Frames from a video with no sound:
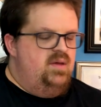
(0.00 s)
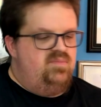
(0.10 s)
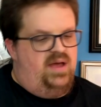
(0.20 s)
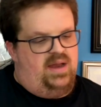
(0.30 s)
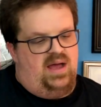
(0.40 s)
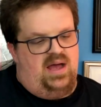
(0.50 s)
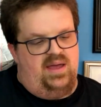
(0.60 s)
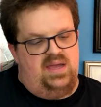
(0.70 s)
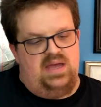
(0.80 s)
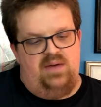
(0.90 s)
But
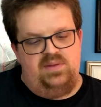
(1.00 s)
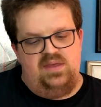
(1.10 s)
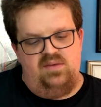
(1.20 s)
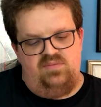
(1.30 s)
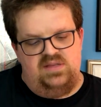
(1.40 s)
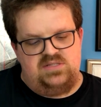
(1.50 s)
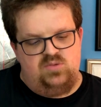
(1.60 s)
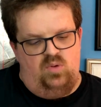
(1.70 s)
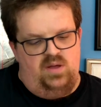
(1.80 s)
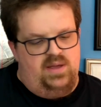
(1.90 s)
I would give
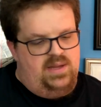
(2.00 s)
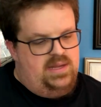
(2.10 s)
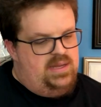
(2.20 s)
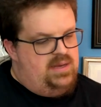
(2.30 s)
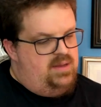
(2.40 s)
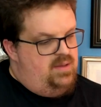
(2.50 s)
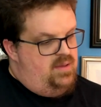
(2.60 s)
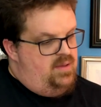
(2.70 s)
this one